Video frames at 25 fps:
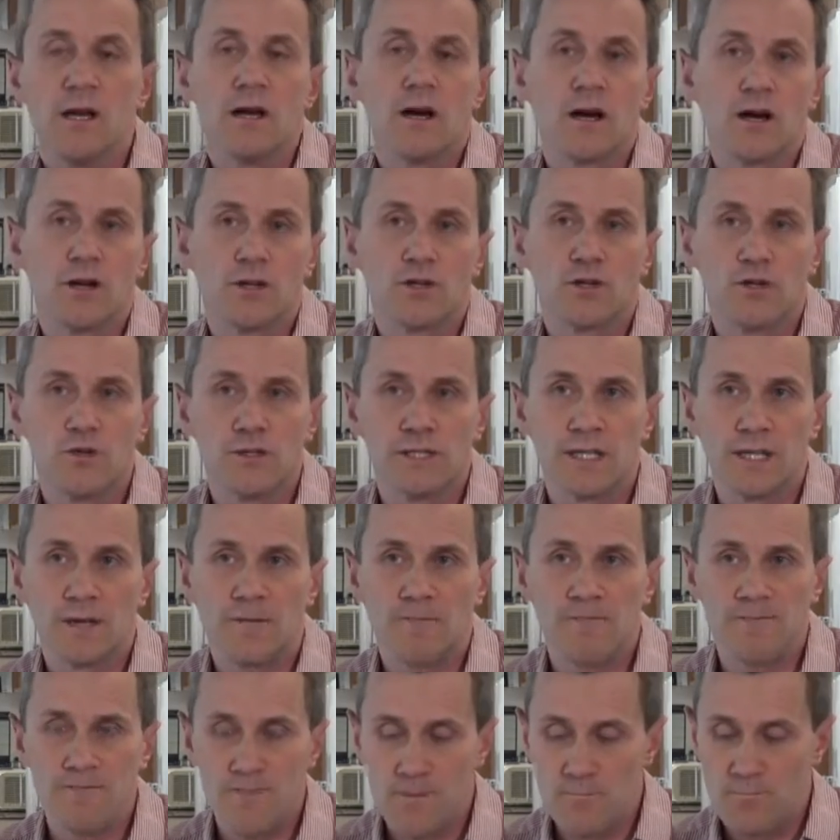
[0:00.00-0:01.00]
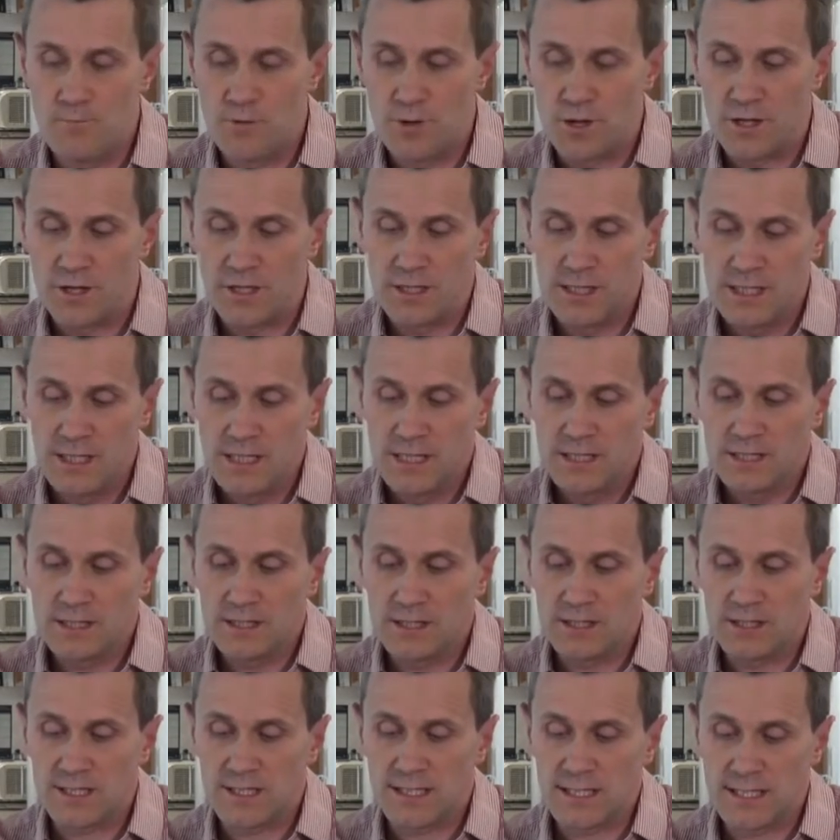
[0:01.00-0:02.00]
are using fibrin
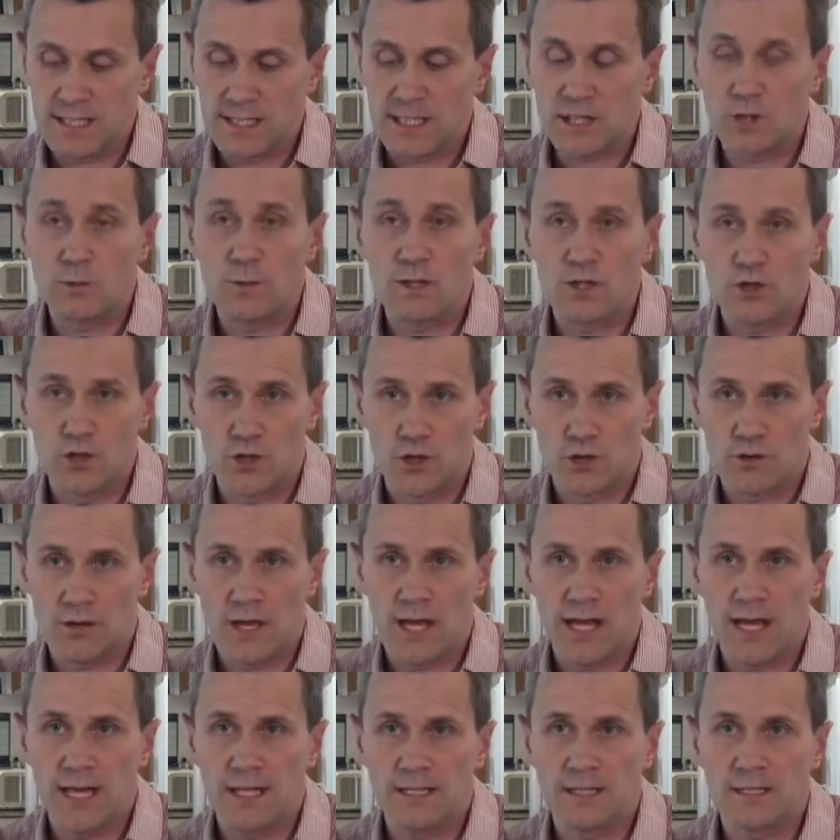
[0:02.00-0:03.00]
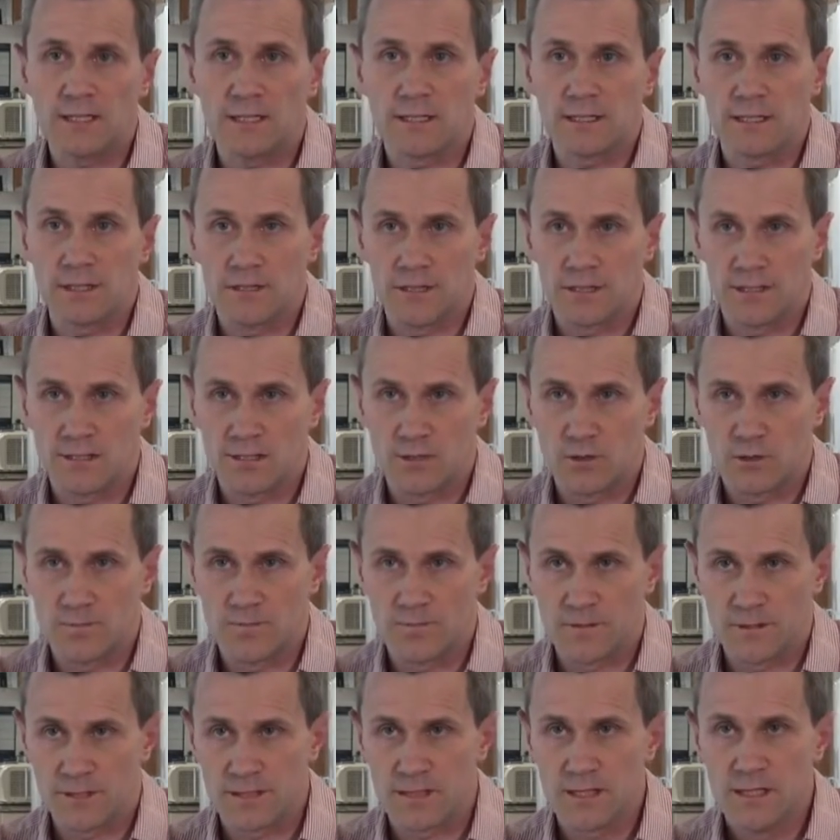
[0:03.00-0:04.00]
to stick to each other and to the
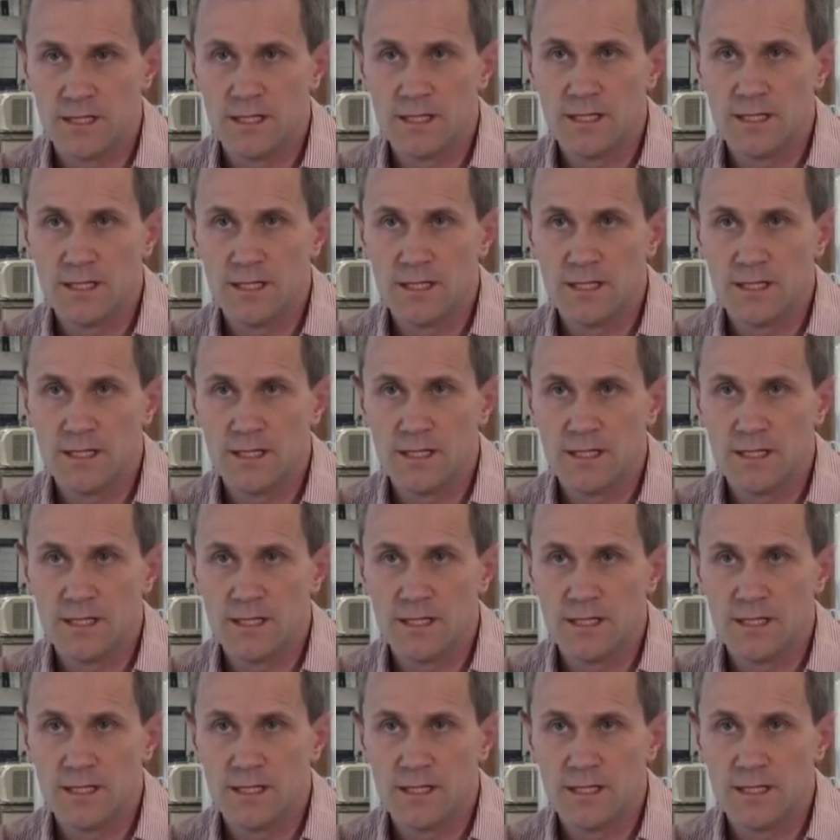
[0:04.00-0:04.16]
surface